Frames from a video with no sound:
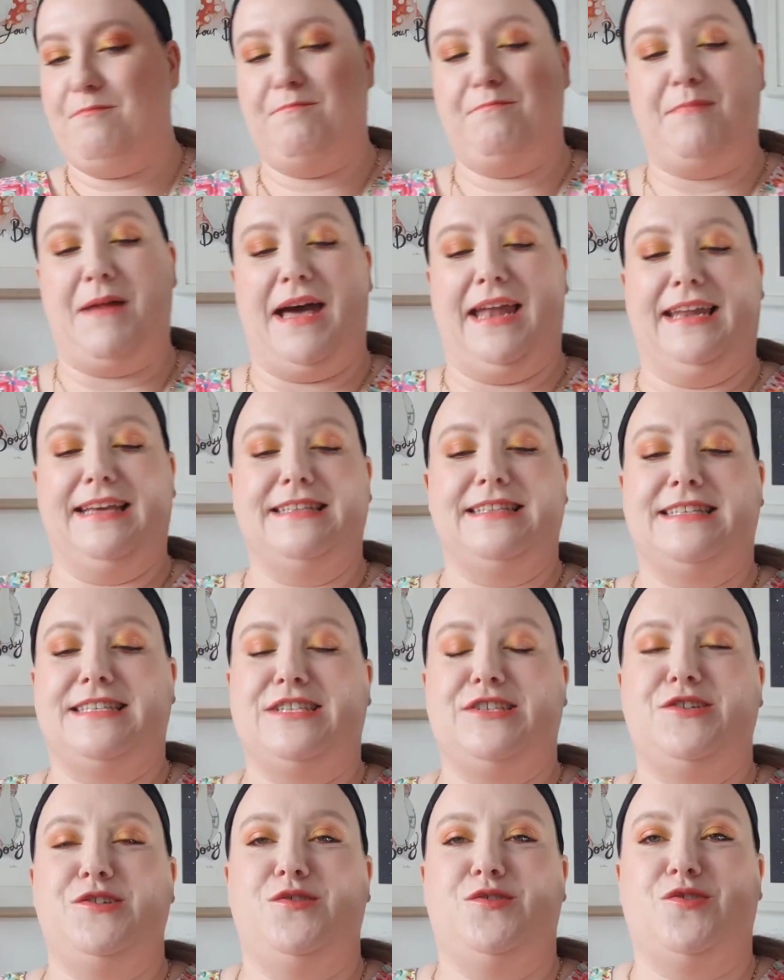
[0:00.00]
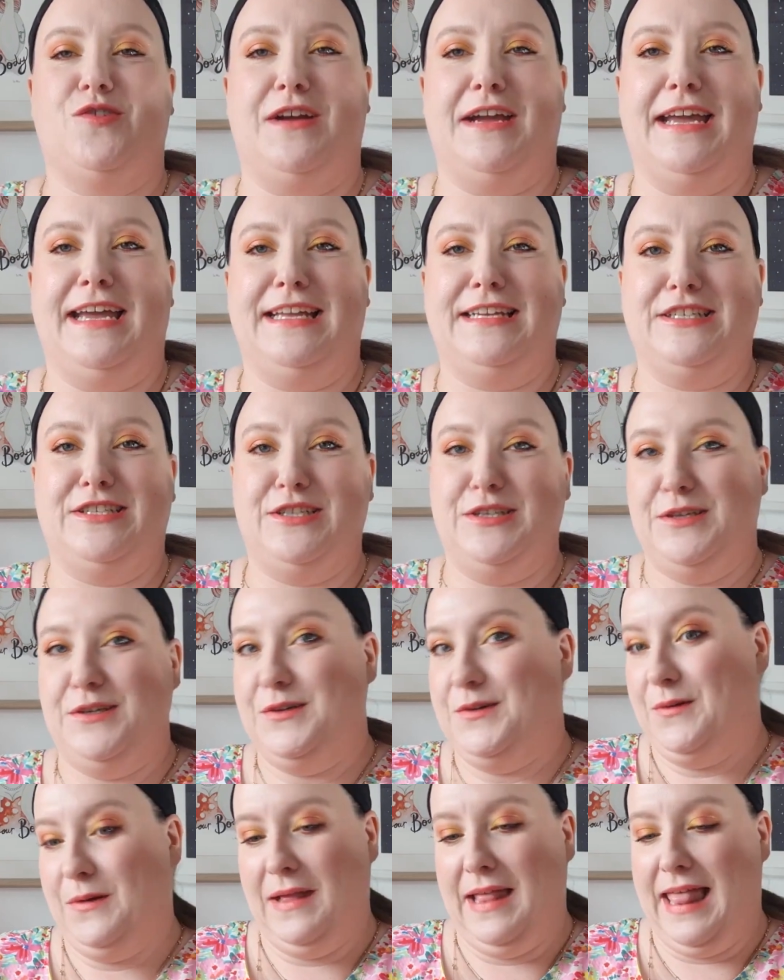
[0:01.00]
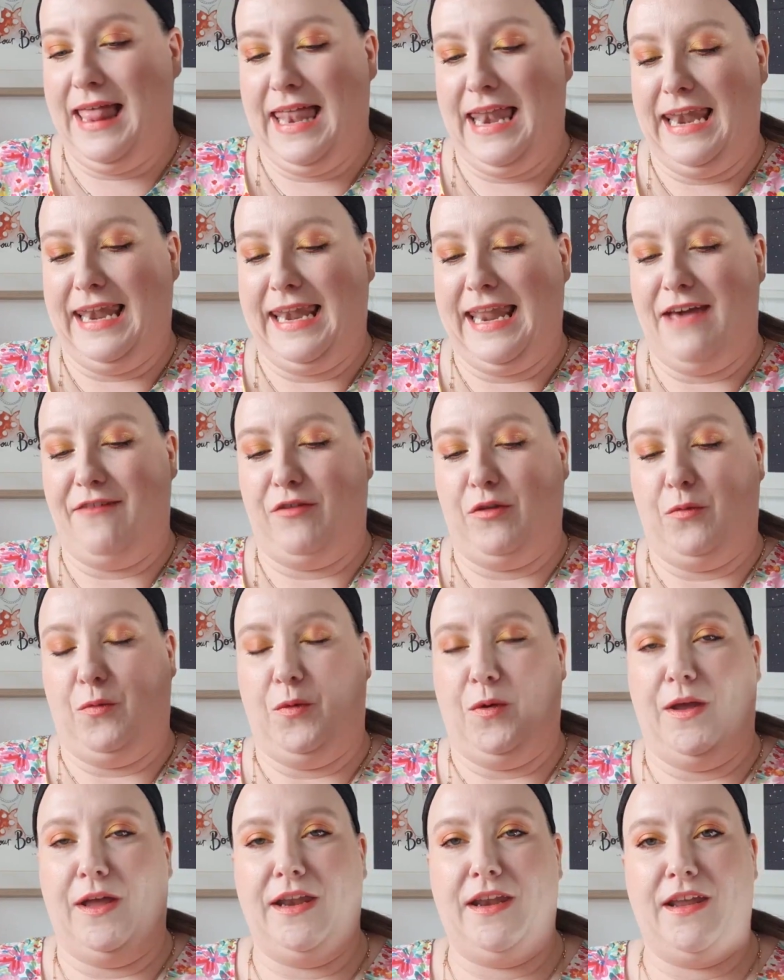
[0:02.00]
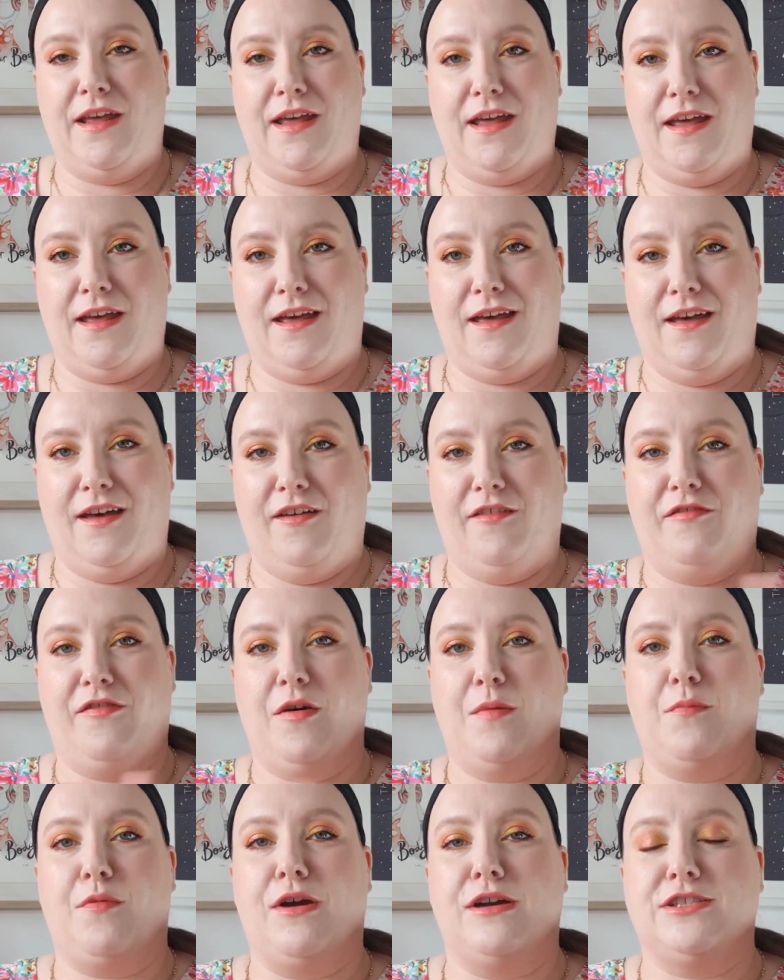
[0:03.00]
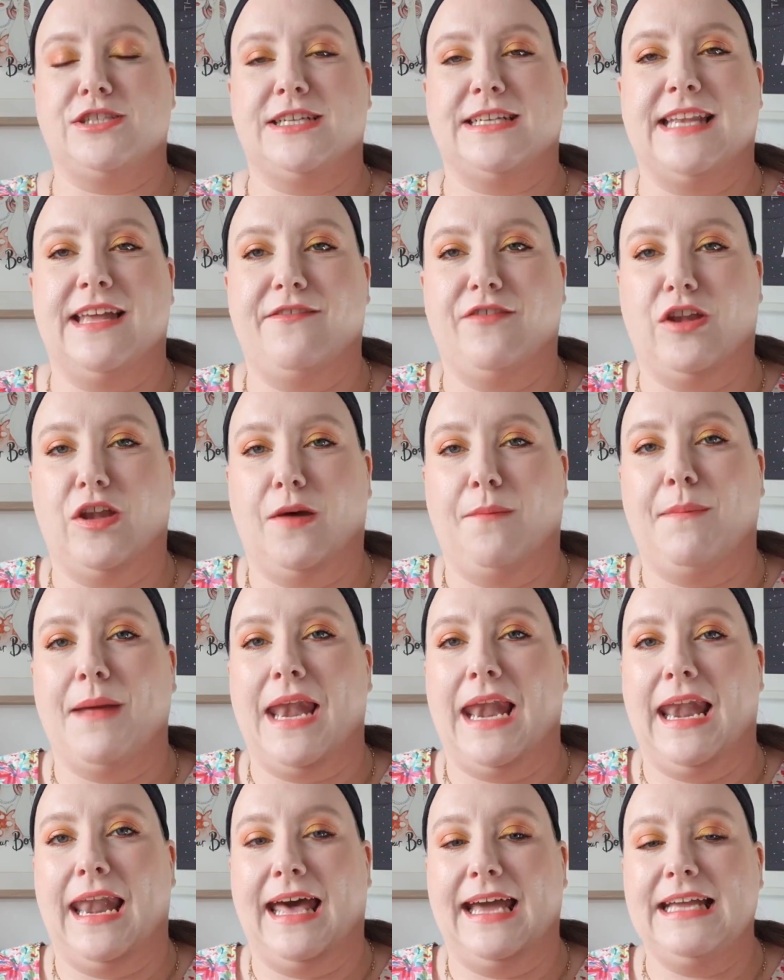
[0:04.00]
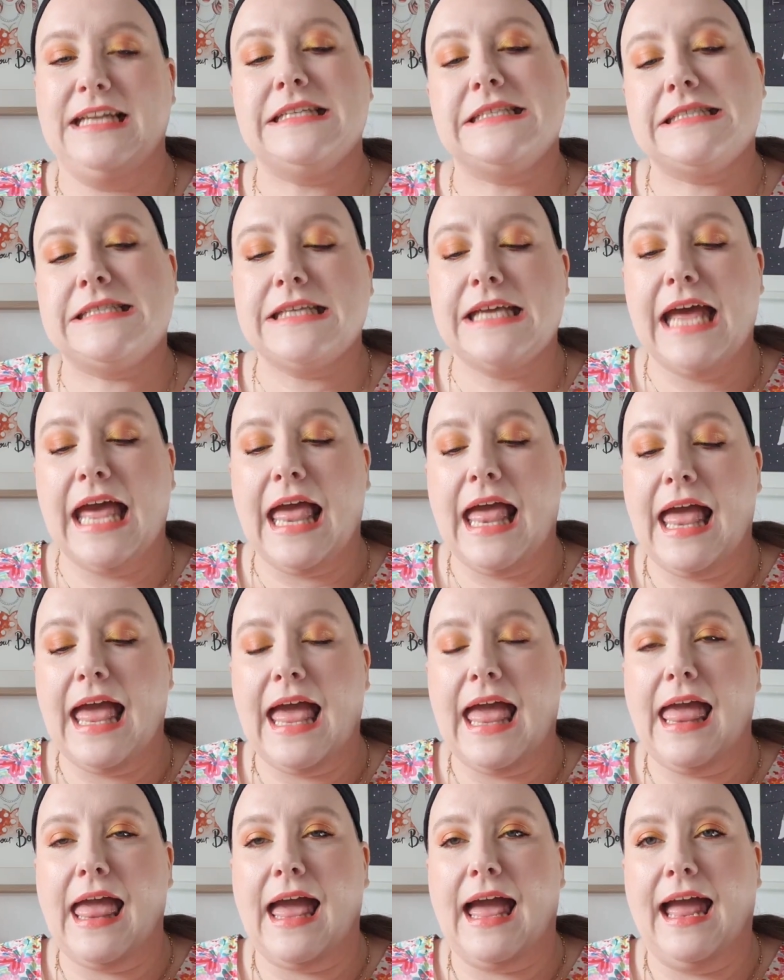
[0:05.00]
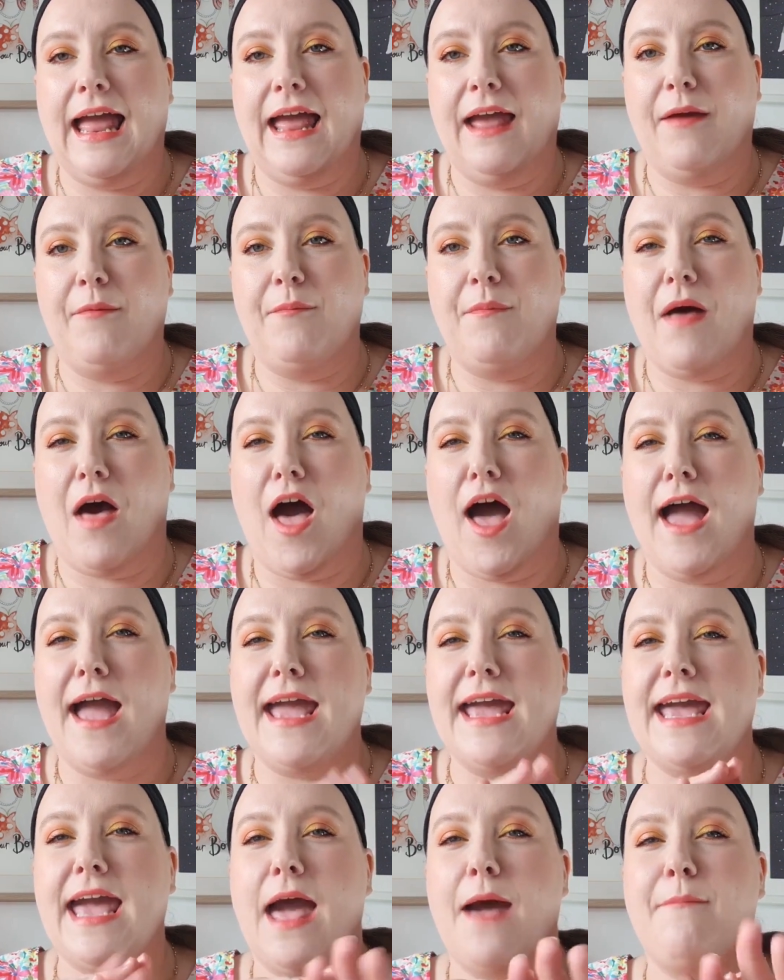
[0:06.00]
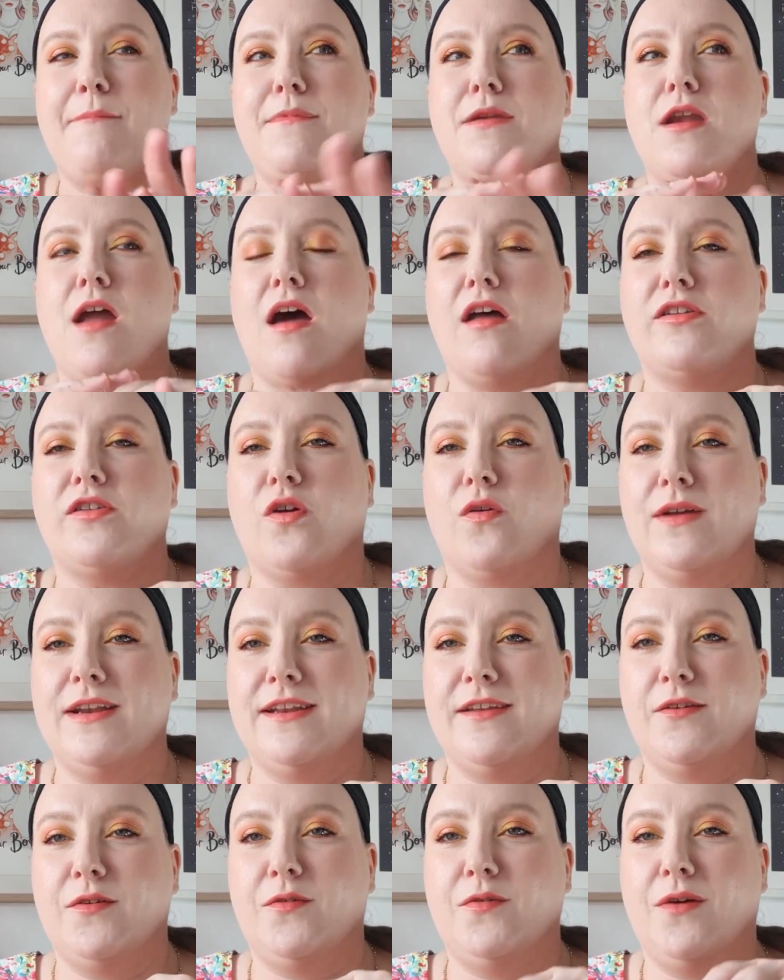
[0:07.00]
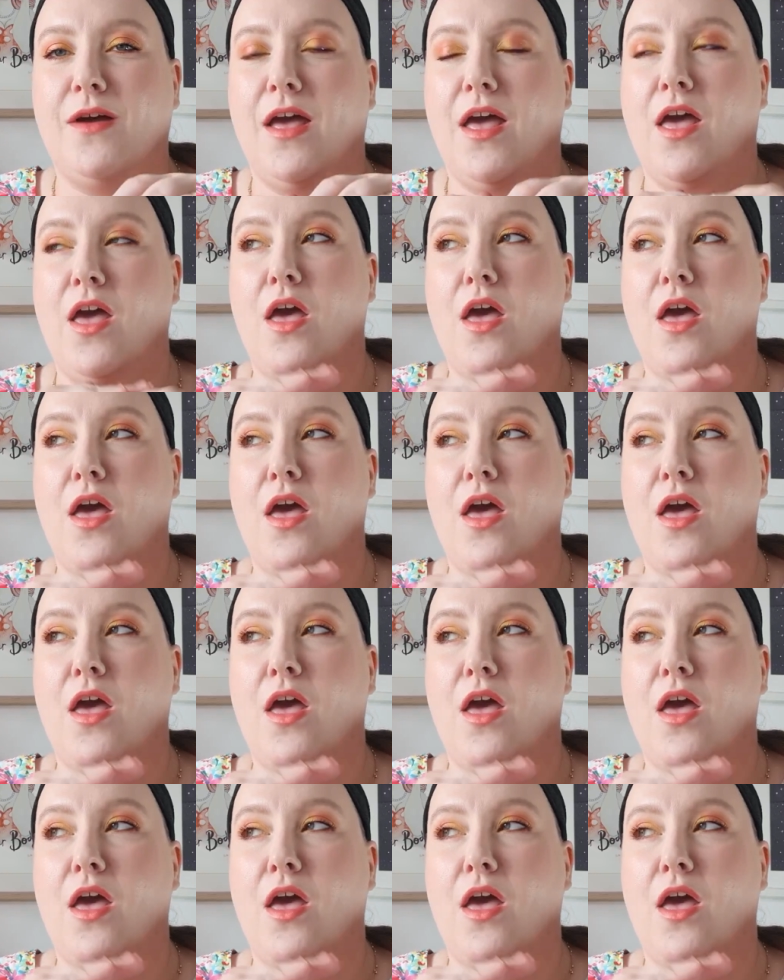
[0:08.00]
palettes to try and do level 1 of Project Level Up Lite. I am not going to